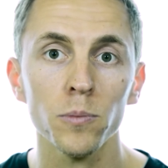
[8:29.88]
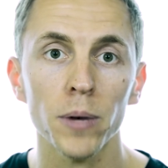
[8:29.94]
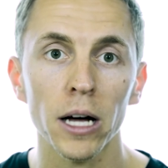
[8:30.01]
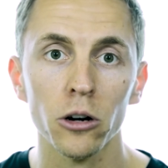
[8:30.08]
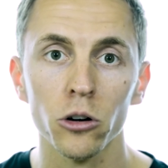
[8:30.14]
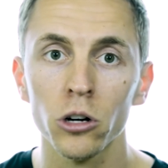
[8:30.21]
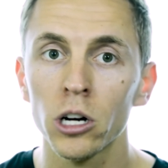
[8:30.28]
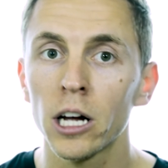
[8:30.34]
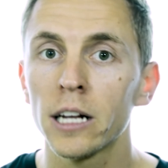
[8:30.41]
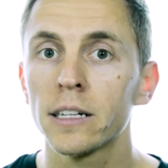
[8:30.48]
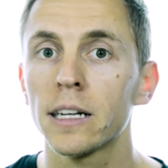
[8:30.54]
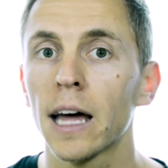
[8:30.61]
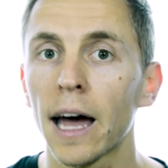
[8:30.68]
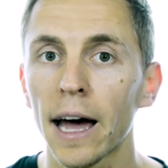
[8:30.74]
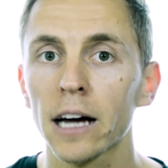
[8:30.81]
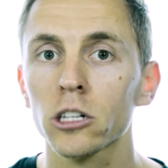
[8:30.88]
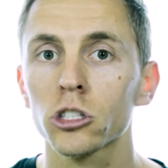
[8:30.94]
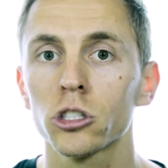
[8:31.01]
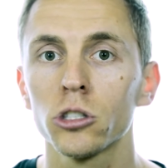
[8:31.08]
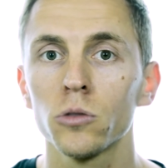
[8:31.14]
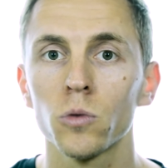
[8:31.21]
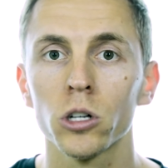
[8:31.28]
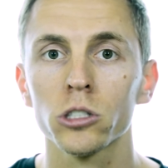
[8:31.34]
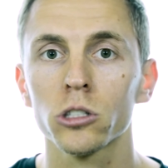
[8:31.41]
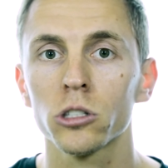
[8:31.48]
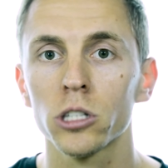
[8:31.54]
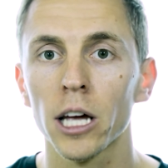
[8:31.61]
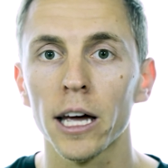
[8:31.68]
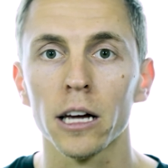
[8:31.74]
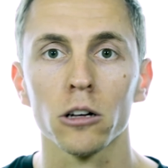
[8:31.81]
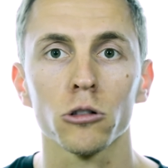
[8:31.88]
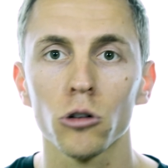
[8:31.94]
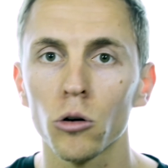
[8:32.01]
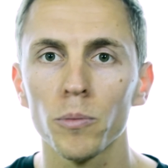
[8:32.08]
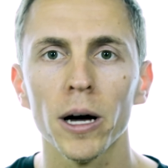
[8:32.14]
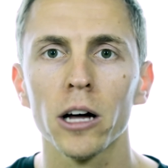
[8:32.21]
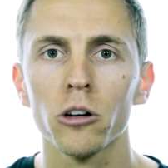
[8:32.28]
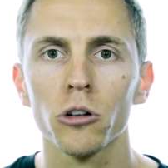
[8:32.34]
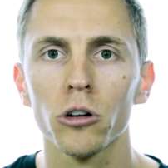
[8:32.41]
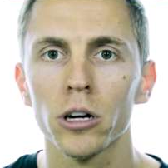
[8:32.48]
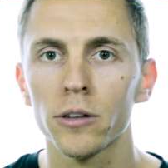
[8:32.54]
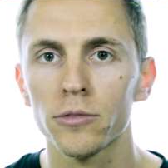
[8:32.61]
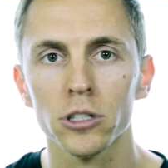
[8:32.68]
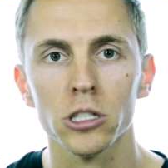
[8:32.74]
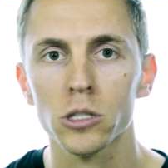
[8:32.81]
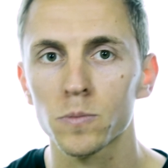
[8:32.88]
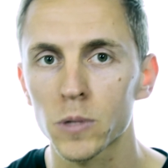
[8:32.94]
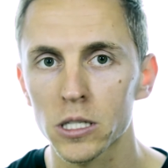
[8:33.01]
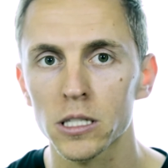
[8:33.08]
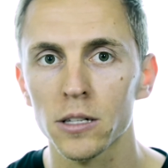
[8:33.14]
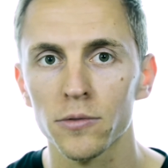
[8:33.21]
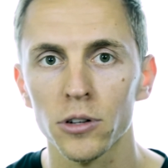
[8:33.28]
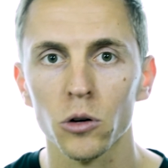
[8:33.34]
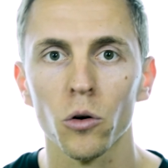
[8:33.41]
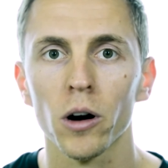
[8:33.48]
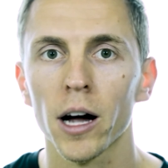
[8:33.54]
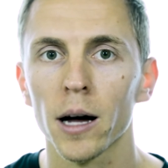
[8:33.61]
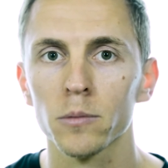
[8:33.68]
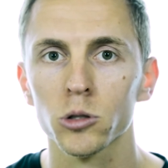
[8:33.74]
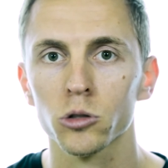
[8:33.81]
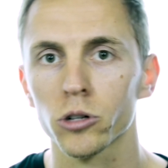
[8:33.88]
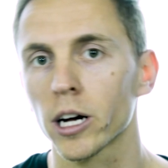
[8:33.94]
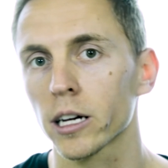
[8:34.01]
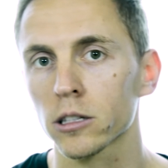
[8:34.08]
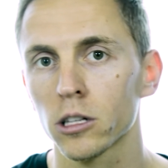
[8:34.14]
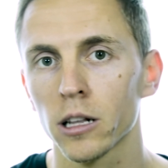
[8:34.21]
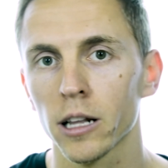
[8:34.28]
better, the action you want to take, no matter if it's specific or abstract,